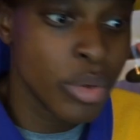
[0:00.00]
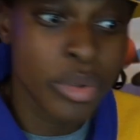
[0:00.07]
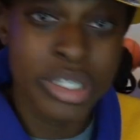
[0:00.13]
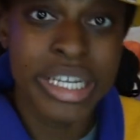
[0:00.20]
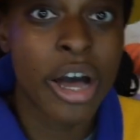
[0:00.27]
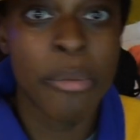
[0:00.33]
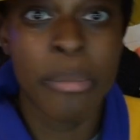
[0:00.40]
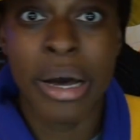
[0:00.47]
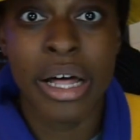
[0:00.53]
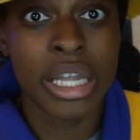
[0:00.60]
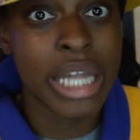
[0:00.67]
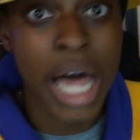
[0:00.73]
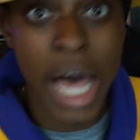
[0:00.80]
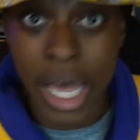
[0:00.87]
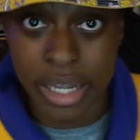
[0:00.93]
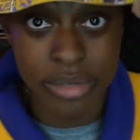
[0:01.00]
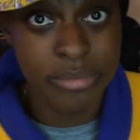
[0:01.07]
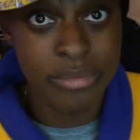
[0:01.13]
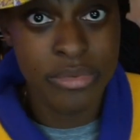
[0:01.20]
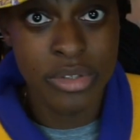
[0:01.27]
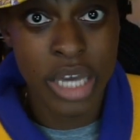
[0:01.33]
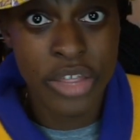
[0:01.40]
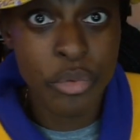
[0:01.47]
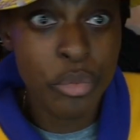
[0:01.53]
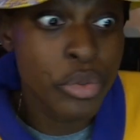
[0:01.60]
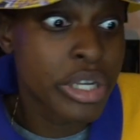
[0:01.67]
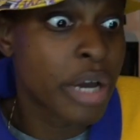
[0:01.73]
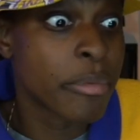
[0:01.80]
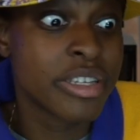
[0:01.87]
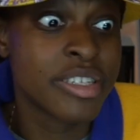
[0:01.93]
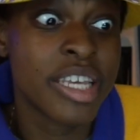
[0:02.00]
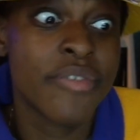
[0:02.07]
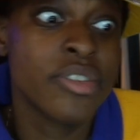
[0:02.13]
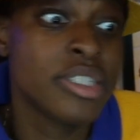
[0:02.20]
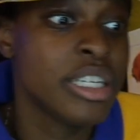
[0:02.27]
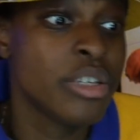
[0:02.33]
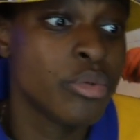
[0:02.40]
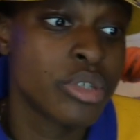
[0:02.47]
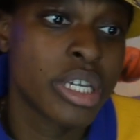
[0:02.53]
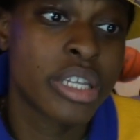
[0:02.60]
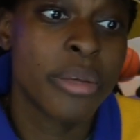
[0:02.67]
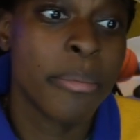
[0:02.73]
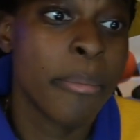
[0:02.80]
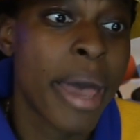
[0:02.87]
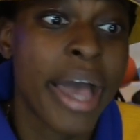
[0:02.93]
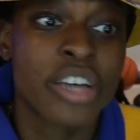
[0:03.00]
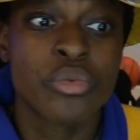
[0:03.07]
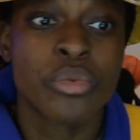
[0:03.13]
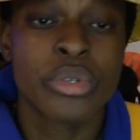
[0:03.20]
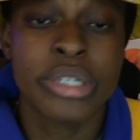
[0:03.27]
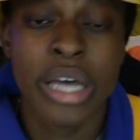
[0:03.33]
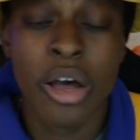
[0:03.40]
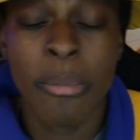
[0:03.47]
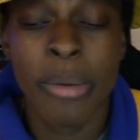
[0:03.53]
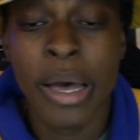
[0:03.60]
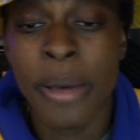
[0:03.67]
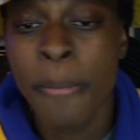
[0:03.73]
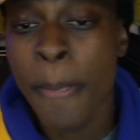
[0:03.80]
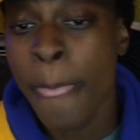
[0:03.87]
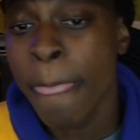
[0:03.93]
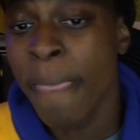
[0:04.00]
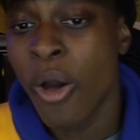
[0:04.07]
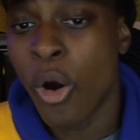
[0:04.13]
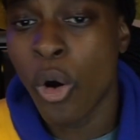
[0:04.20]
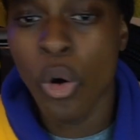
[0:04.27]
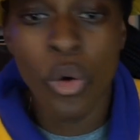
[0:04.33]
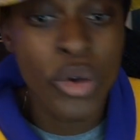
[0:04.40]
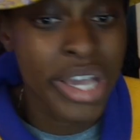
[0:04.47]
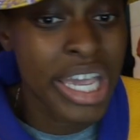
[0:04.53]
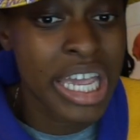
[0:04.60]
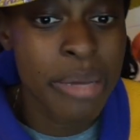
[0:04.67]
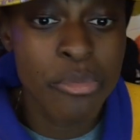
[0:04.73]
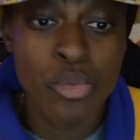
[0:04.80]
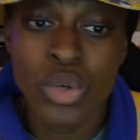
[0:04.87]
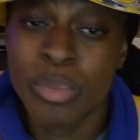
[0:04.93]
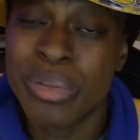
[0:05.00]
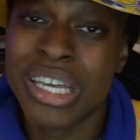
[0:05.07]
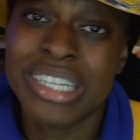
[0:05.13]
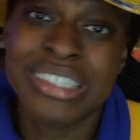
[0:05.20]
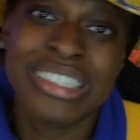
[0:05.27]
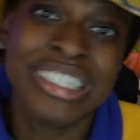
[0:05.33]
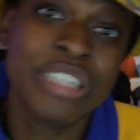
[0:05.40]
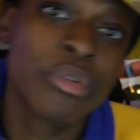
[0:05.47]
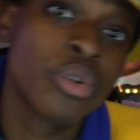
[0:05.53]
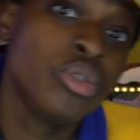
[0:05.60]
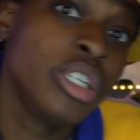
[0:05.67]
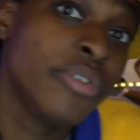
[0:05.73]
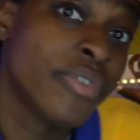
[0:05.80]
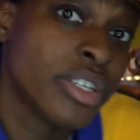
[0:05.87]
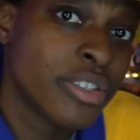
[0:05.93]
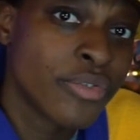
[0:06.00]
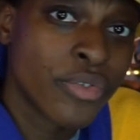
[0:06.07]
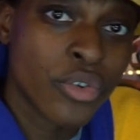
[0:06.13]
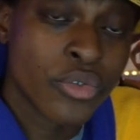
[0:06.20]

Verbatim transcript: were down by a lot. I think we were down by 17 was like the max. We were down by whole game. We played zero defense.